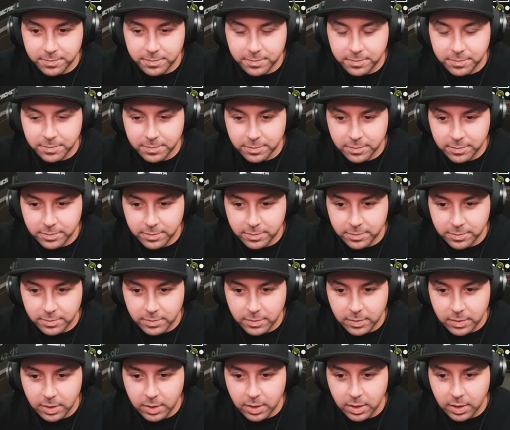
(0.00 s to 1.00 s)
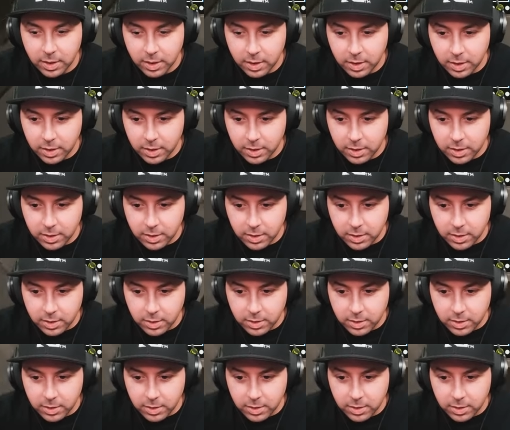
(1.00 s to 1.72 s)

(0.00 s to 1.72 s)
[no speech]